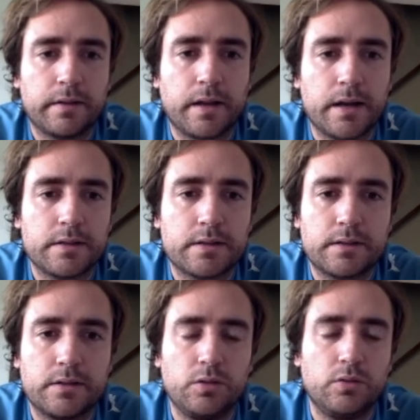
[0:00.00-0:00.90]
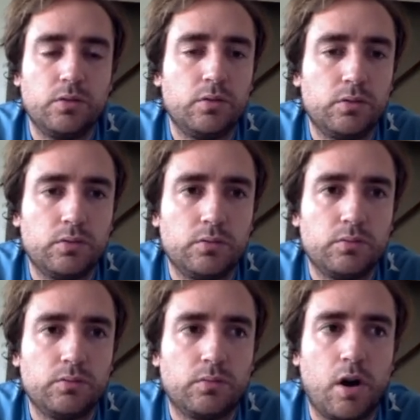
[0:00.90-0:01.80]
I just do
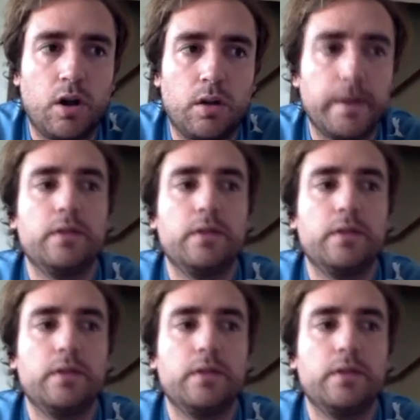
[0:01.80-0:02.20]
all of my new